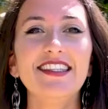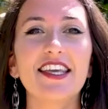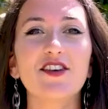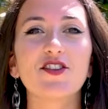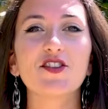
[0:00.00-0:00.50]
say
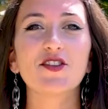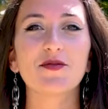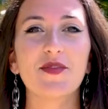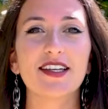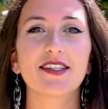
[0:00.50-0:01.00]
you choose to
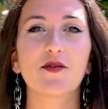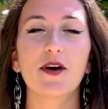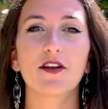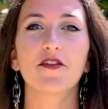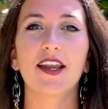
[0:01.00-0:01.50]
invest in
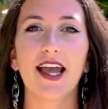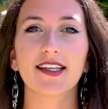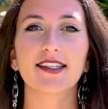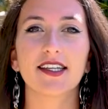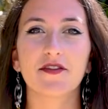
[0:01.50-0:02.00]
one of the
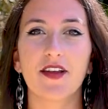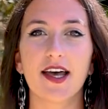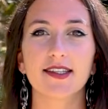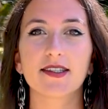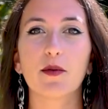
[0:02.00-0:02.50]
98
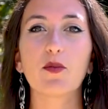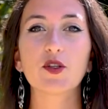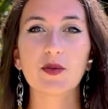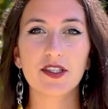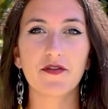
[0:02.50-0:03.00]
flats, more
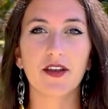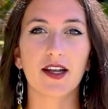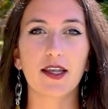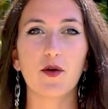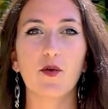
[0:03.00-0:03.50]

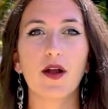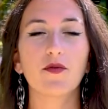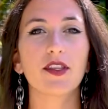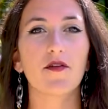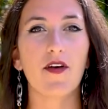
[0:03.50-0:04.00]
specifically one
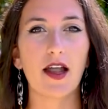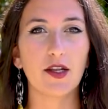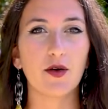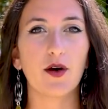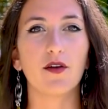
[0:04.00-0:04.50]
with a
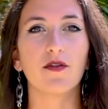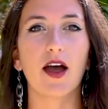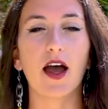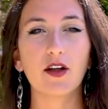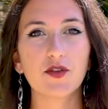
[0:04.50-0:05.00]
value of
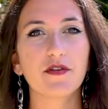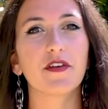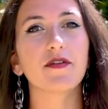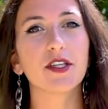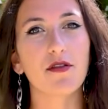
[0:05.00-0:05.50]

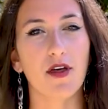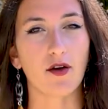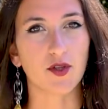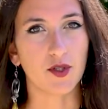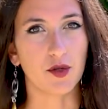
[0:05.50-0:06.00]

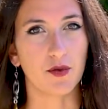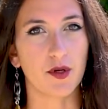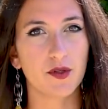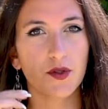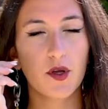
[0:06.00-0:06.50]
115,000
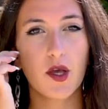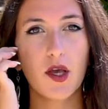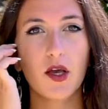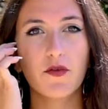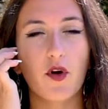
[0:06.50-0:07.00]
euros.
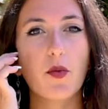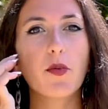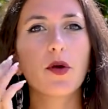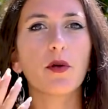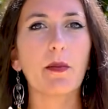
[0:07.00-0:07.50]
For a
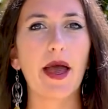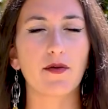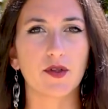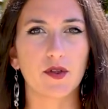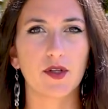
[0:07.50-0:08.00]
proper
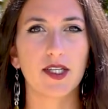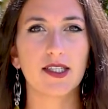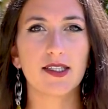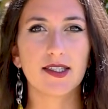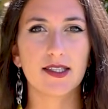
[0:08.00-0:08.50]
comparison,
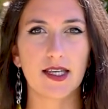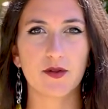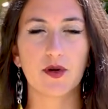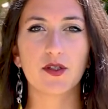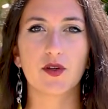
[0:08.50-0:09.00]
it is
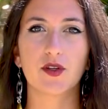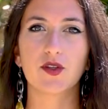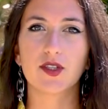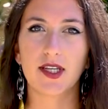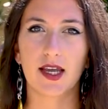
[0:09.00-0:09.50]
necessary to
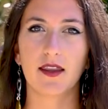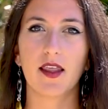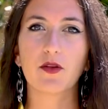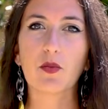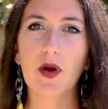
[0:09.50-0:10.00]
understand
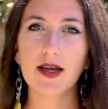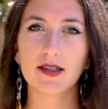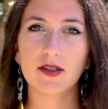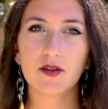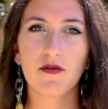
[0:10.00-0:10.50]
that the
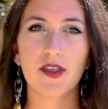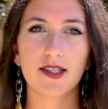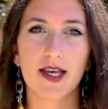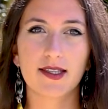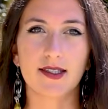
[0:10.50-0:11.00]
prices of
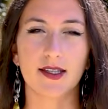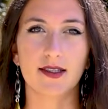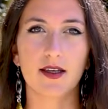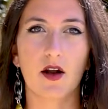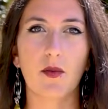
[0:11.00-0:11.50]
these
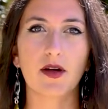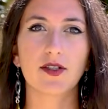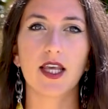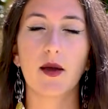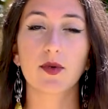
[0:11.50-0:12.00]
assets are about
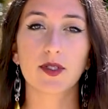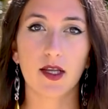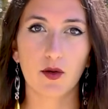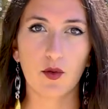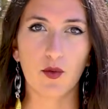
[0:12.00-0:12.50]

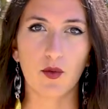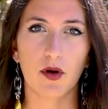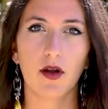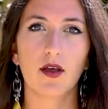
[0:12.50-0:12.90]
10% lower